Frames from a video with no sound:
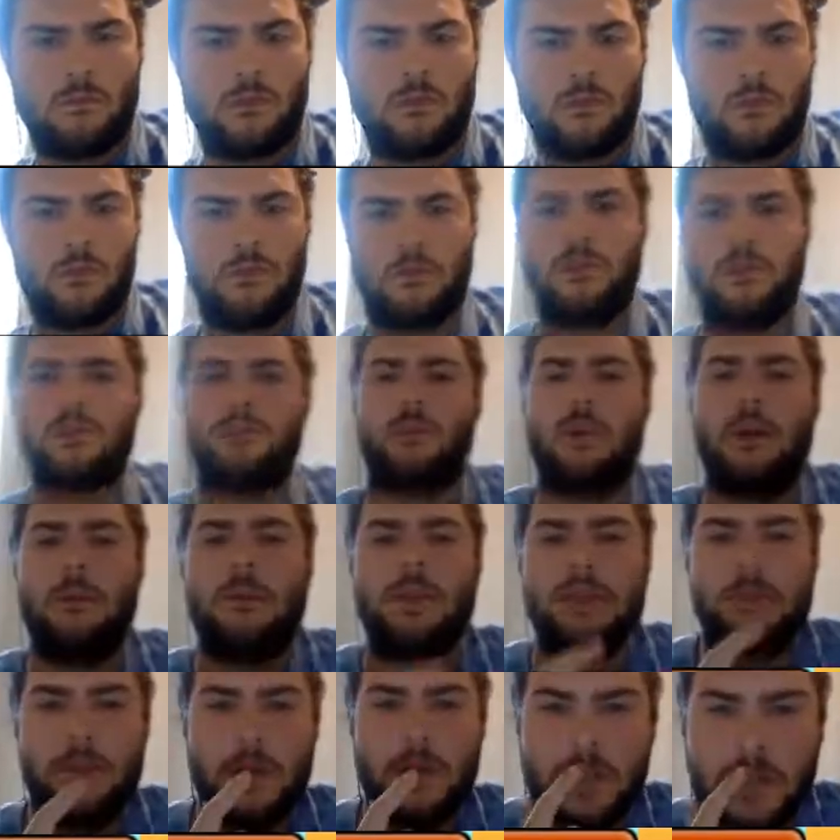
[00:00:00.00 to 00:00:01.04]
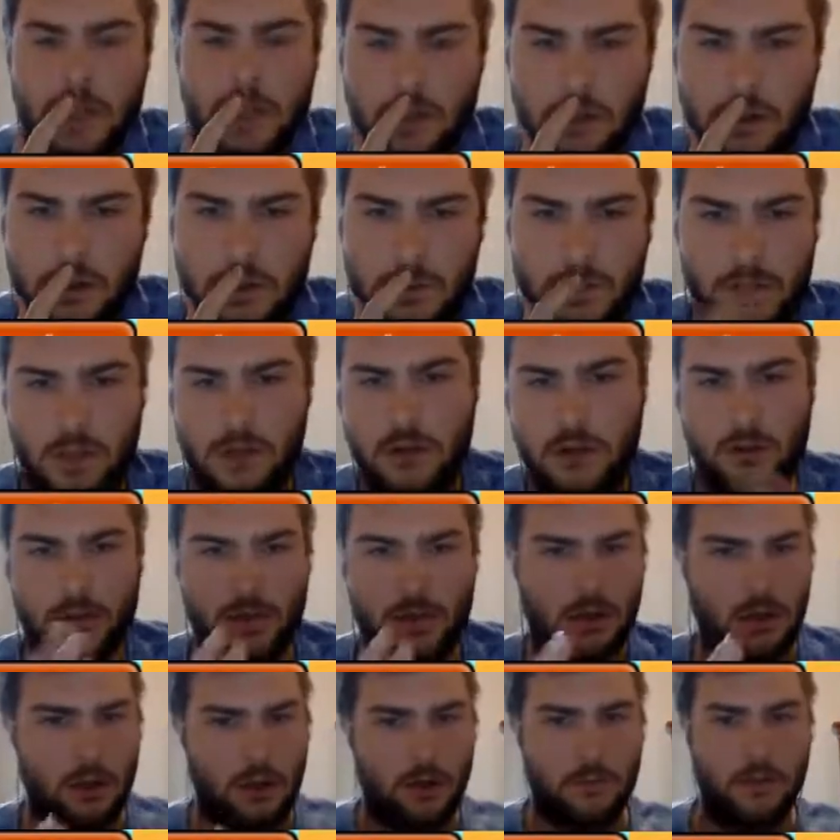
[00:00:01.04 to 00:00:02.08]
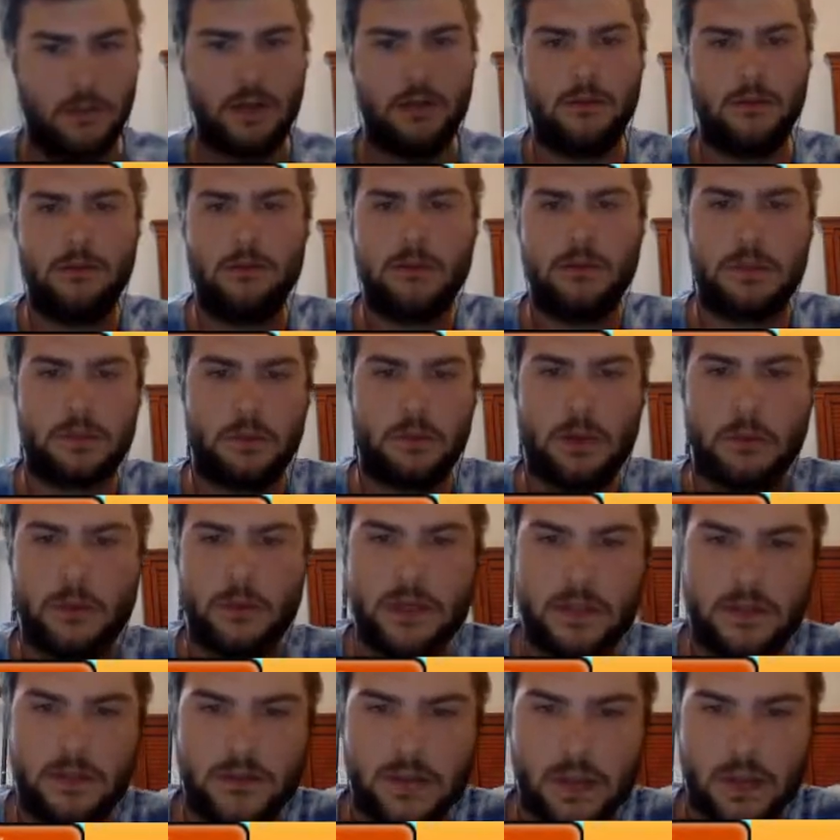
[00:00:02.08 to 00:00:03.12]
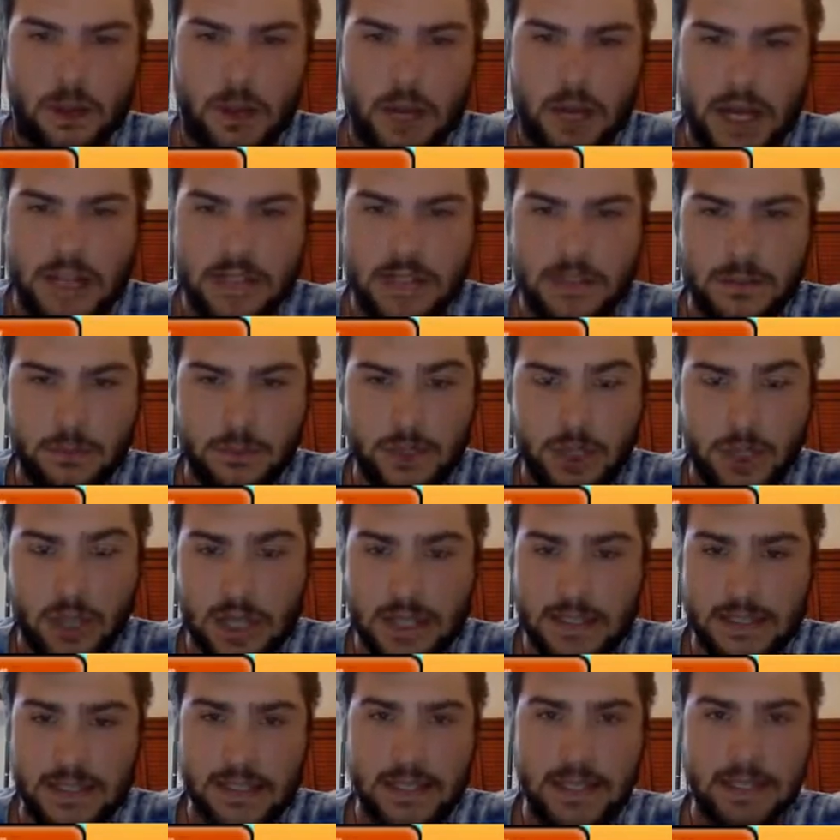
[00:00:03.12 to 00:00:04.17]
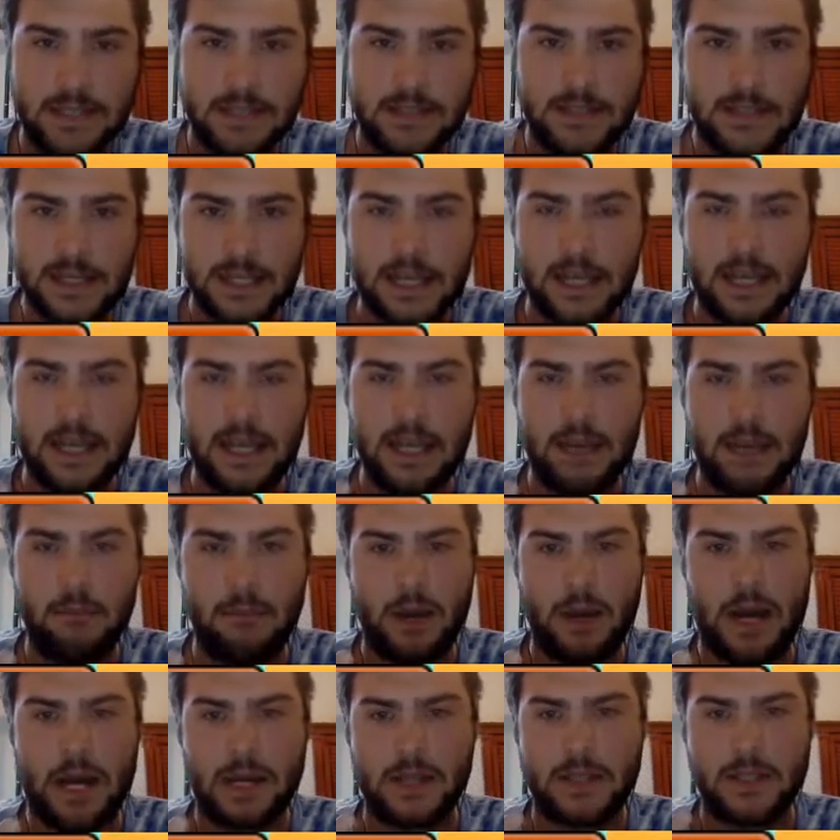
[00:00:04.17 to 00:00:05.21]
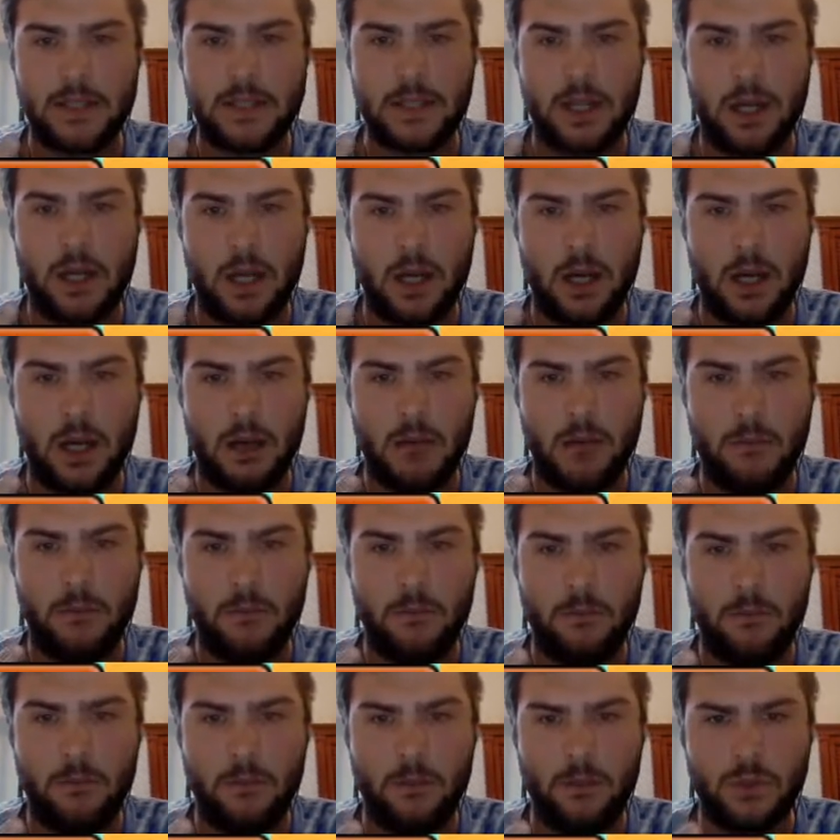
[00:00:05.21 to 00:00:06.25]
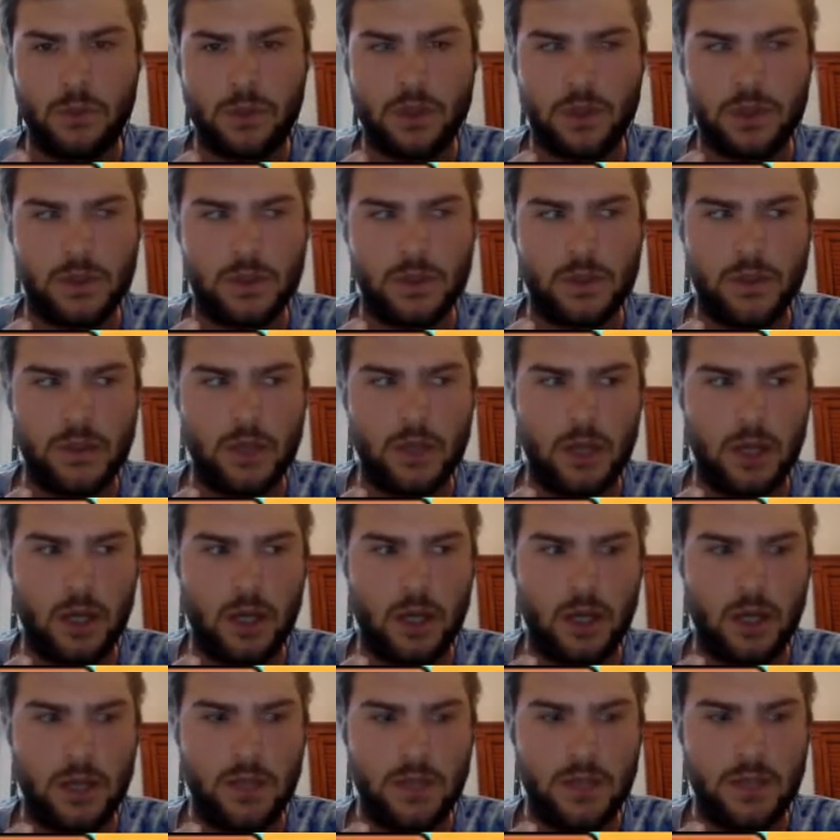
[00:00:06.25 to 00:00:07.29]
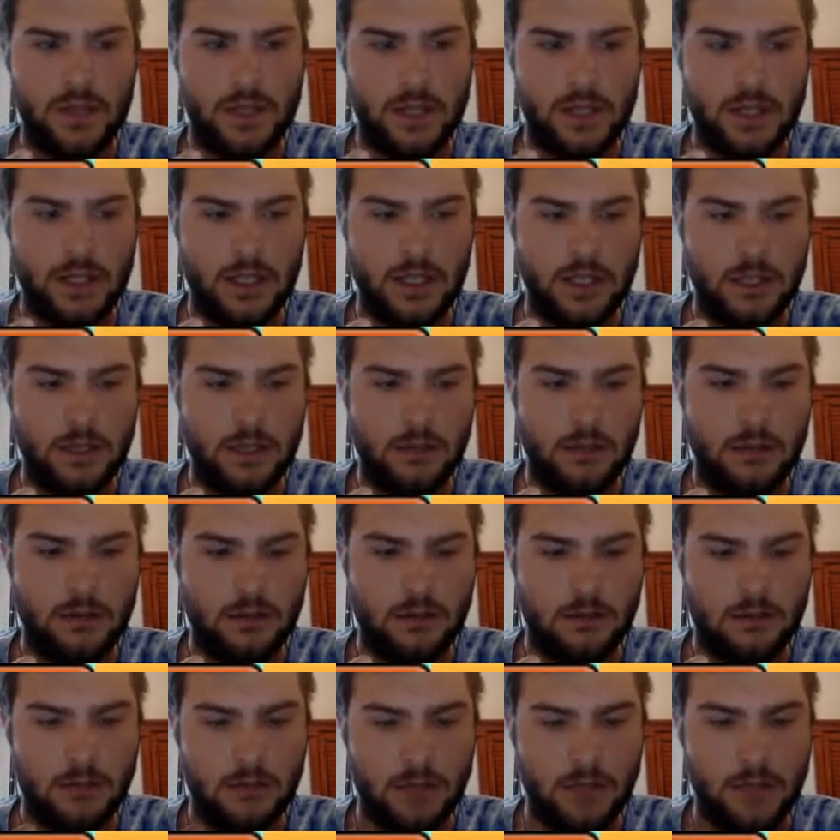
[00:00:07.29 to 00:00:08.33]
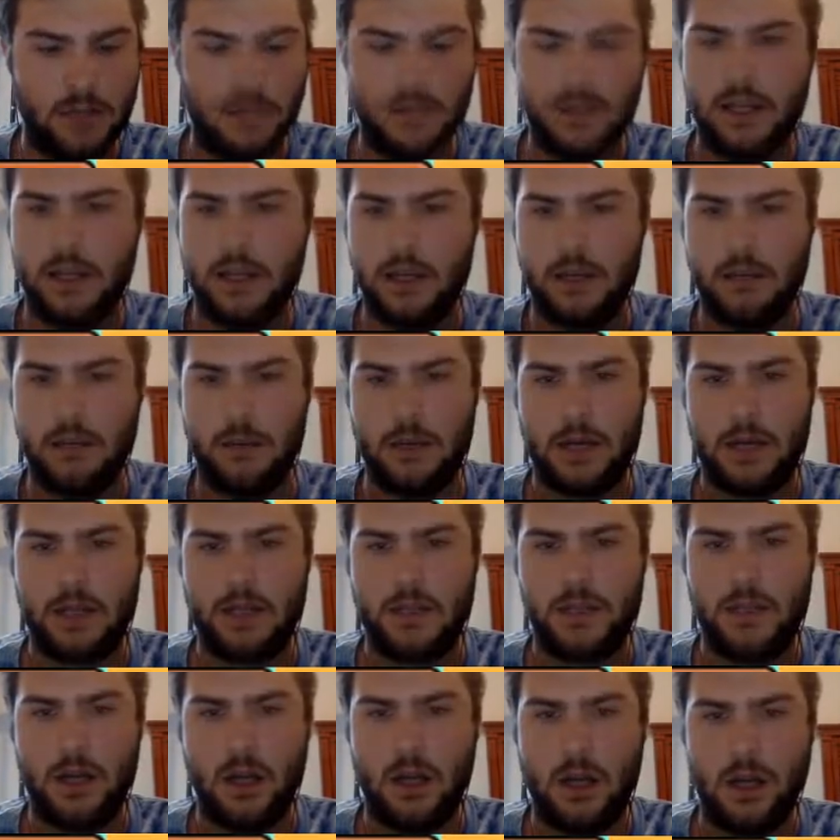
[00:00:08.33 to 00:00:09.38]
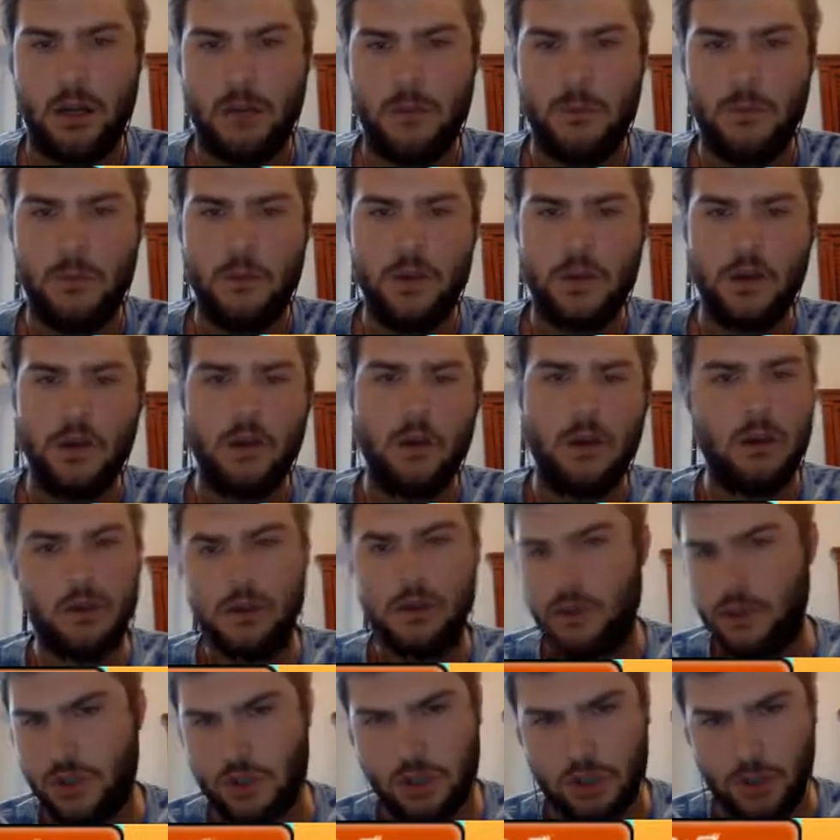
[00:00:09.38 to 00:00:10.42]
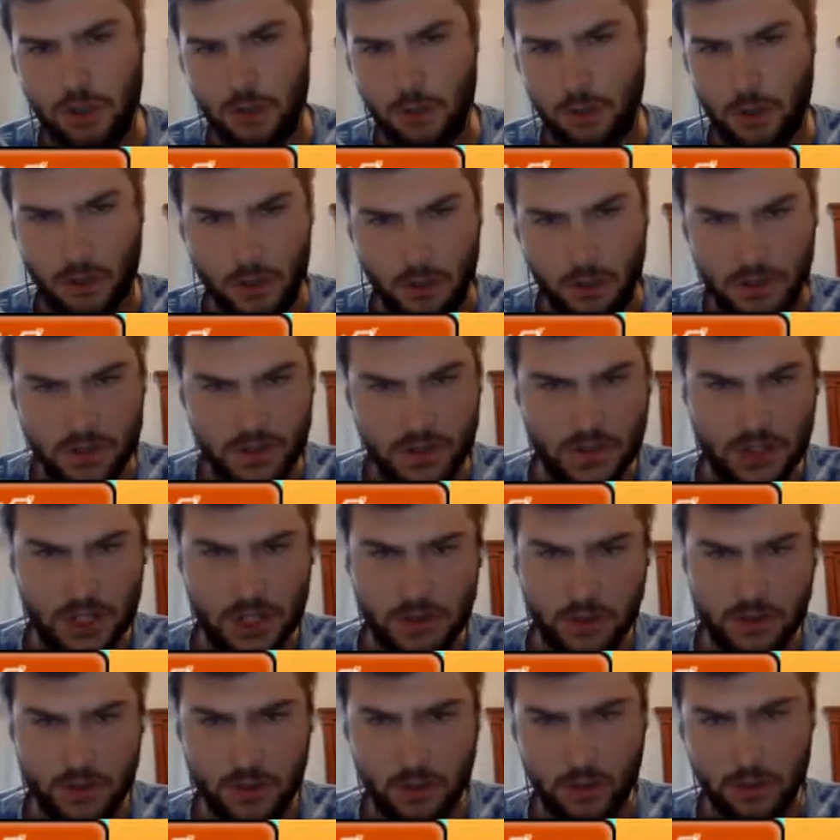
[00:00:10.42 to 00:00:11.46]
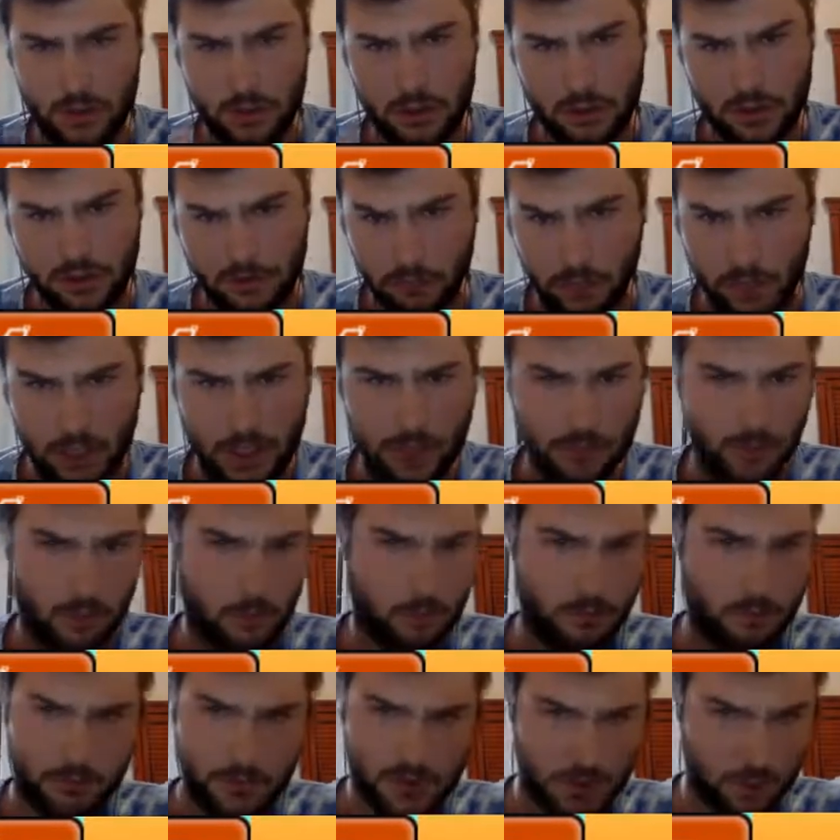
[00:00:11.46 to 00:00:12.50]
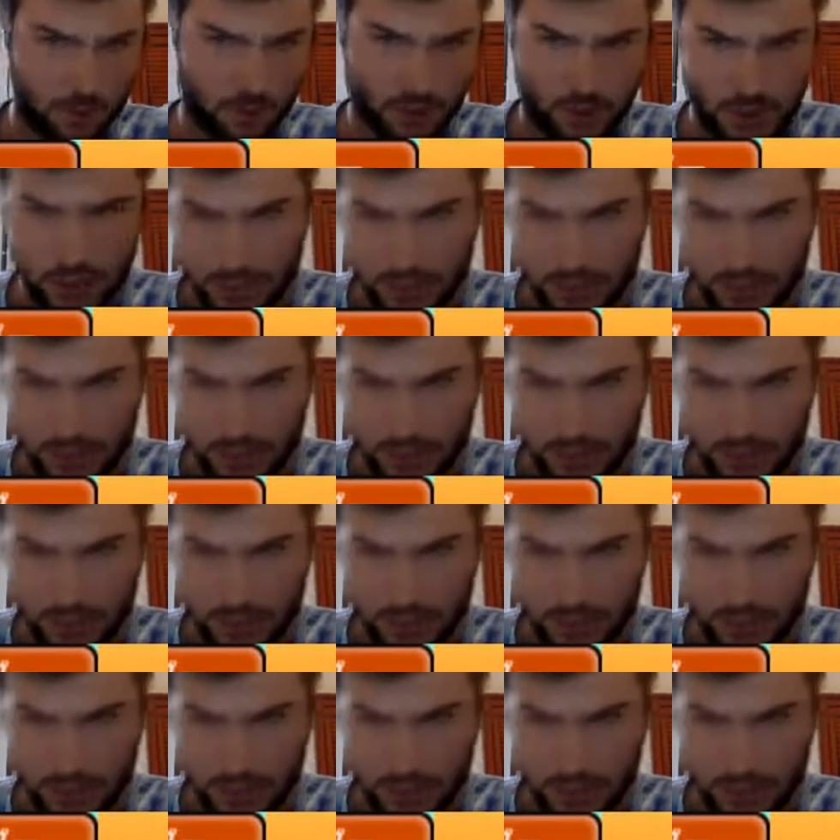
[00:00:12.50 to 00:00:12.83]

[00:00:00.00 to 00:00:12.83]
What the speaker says: Because what I'm expecting here, so sorry, I'm not explaining myself. So we saw SD Z Giga Impact, which is Z Giga Impact. Should probably be Sacred Sword Leaf Blade or Smart Strike